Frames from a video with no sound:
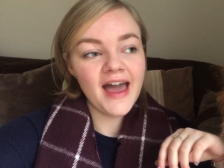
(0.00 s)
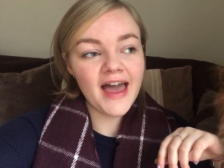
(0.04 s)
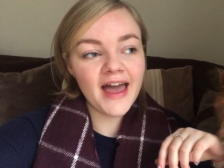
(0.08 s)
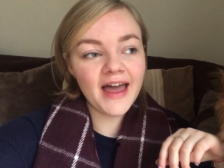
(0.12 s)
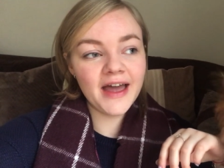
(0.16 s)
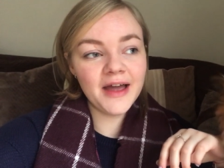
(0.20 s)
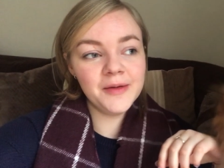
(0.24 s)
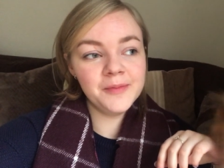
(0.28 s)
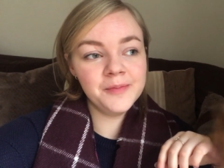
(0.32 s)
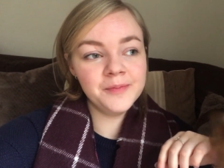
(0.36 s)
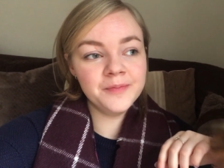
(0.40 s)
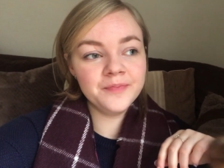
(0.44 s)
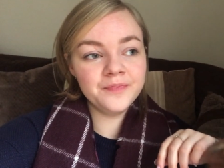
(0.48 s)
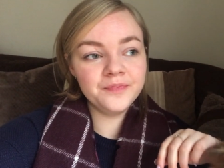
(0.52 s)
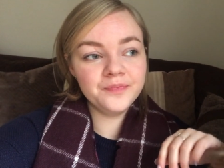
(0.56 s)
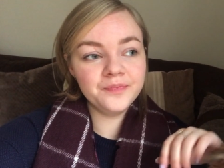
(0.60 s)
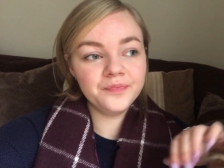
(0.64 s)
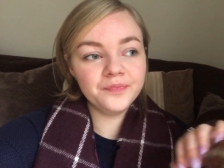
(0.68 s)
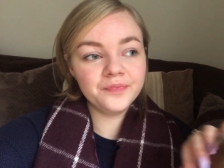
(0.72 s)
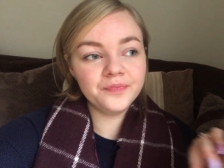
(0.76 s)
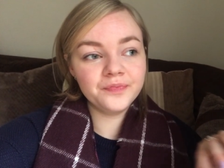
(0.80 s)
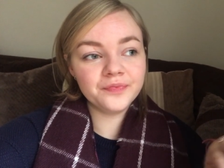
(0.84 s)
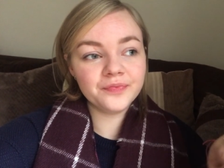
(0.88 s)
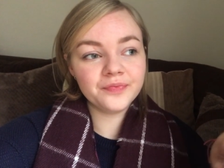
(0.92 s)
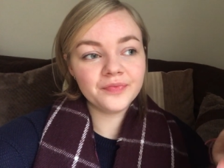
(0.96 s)

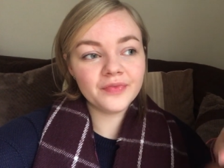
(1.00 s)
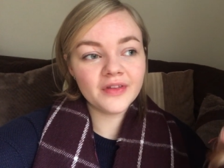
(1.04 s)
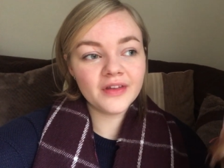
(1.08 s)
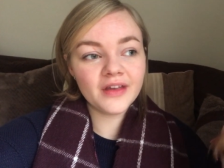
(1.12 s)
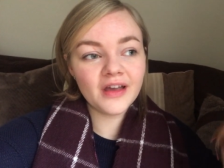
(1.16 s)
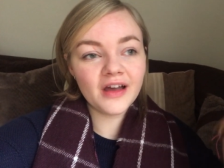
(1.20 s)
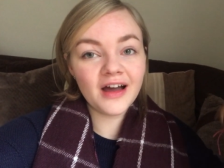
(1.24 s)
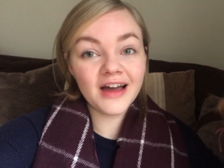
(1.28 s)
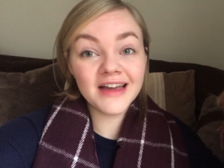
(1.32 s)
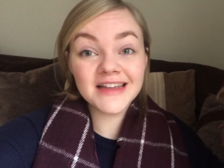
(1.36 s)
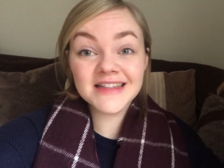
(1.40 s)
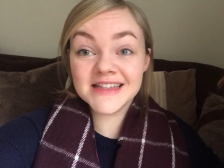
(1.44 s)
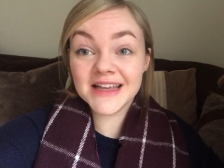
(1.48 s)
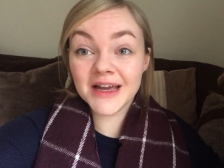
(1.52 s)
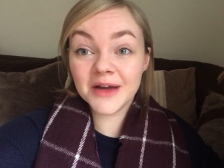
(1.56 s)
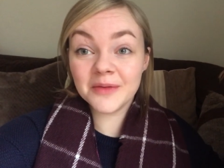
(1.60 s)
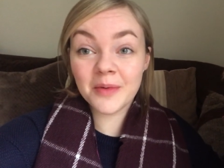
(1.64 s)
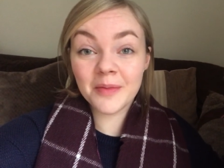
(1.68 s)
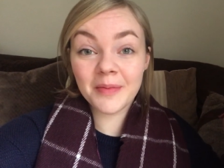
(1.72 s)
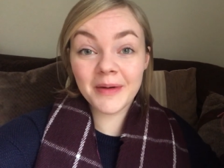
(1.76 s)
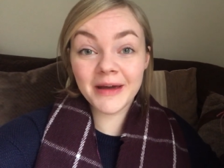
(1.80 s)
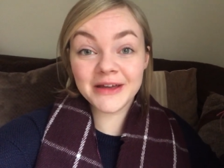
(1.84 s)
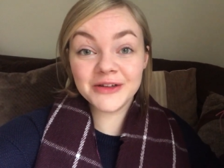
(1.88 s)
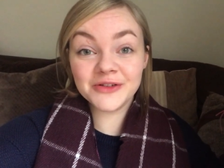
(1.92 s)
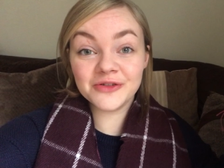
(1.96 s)
I set up
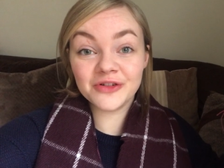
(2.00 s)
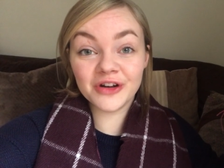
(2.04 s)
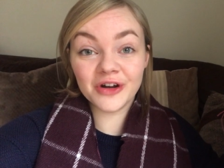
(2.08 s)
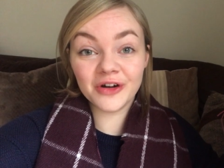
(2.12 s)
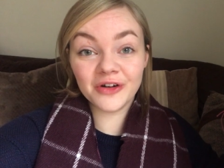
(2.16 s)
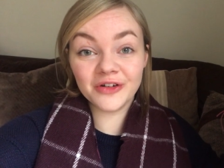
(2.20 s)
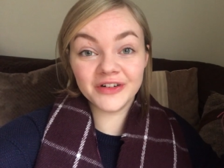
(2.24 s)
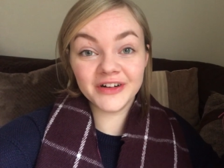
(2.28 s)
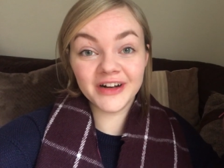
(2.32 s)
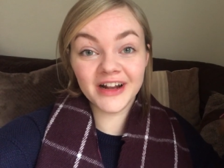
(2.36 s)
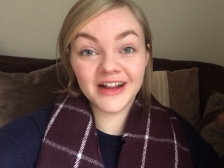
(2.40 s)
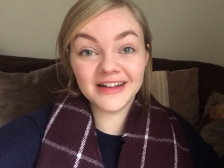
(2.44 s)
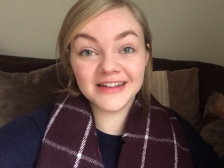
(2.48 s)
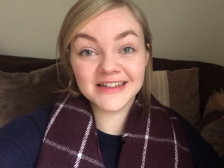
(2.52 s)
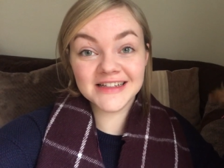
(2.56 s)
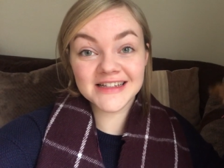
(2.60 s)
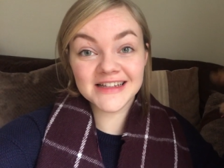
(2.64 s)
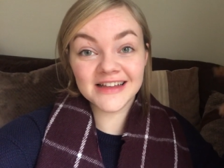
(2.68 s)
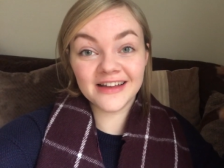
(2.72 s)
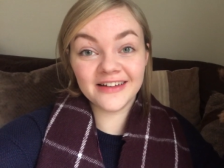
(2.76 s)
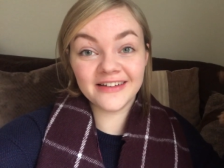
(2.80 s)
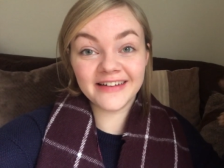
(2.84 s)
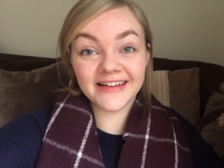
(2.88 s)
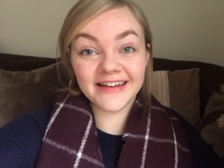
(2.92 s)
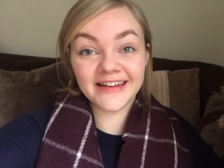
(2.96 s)
a Patreon last
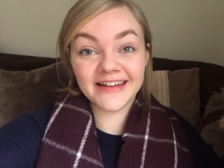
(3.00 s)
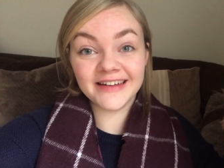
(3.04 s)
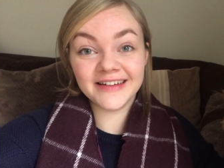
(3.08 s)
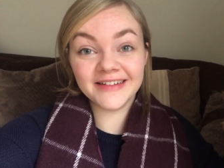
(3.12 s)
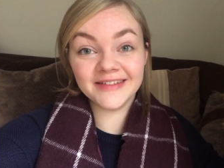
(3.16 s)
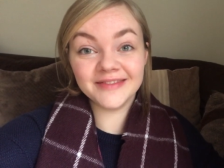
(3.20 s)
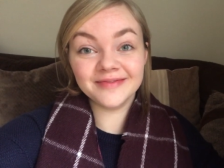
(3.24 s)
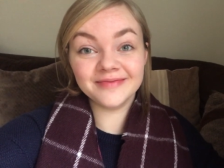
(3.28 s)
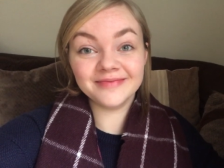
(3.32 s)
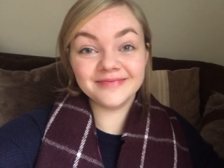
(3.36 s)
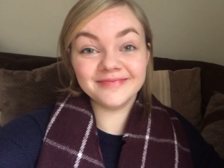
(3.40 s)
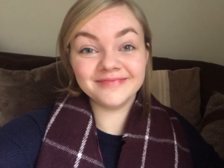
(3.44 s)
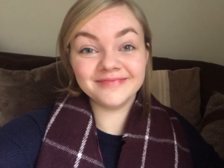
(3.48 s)
night.